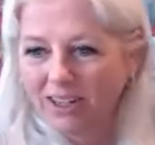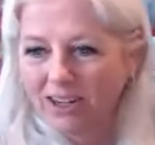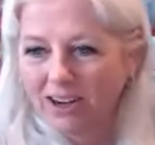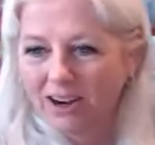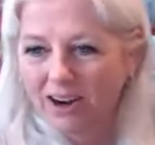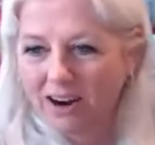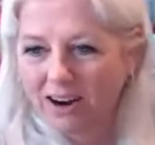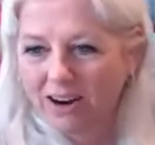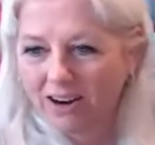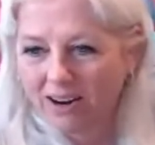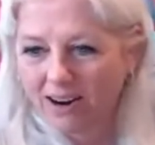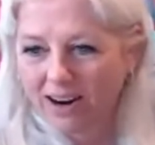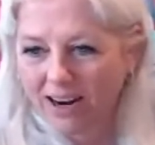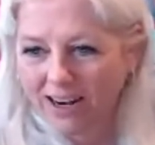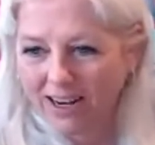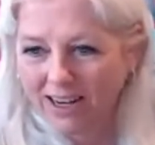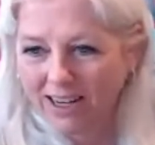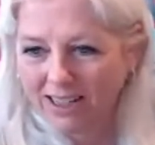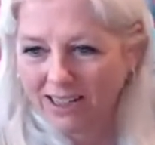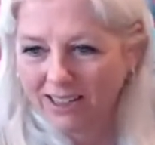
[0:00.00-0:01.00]
All
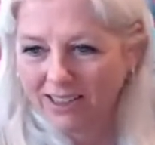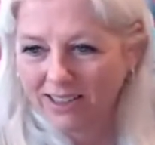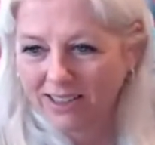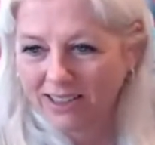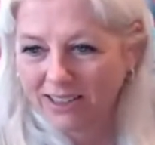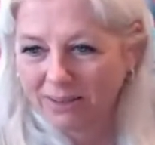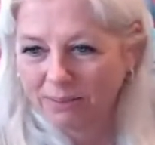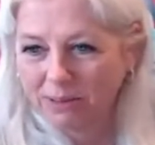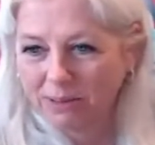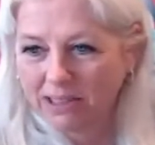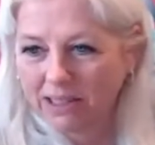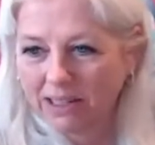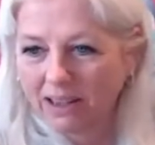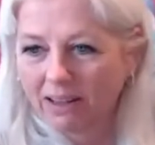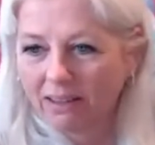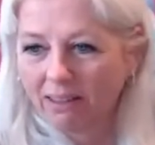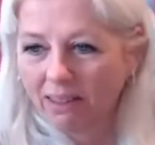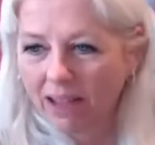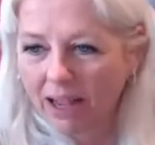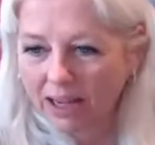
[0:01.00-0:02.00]
right. I'm seeing
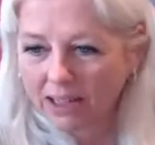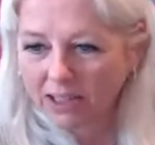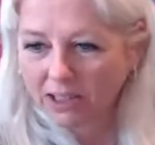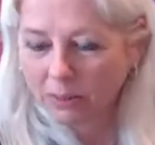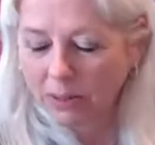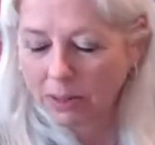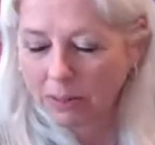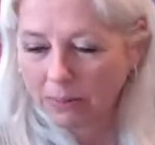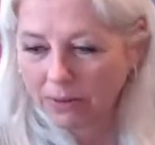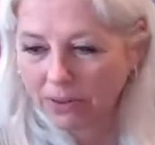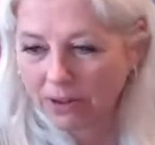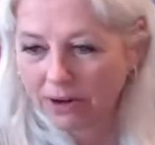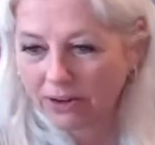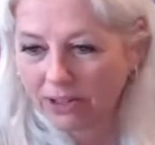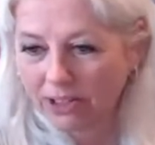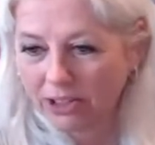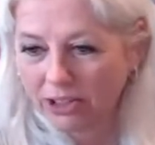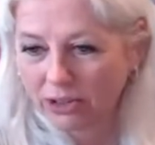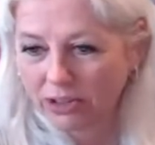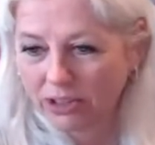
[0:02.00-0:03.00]
lots of people that are
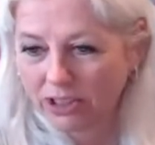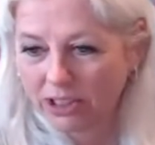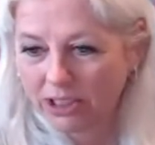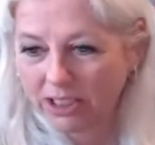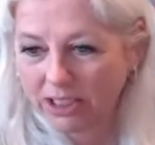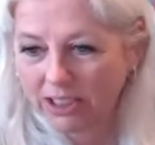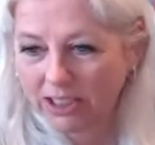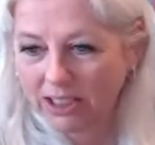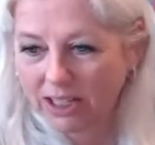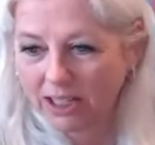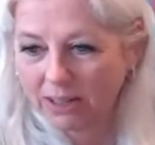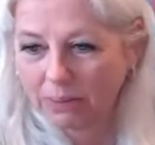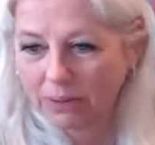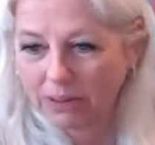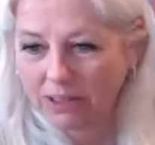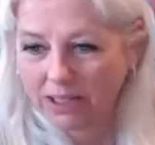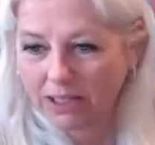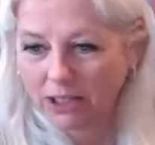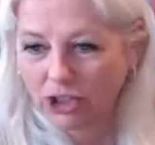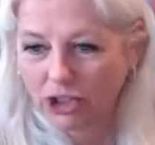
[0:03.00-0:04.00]
interested in
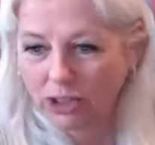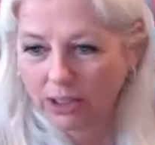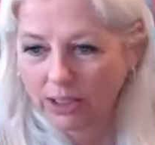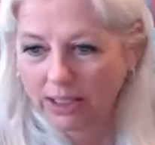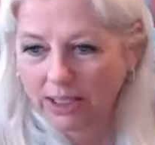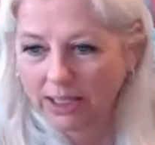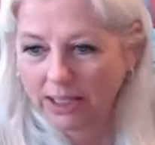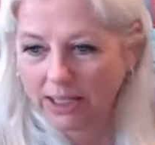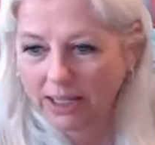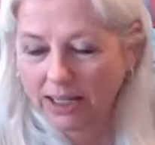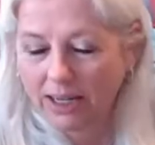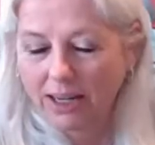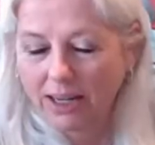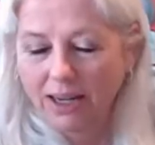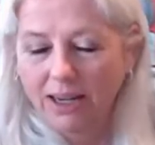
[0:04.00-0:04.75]
potentially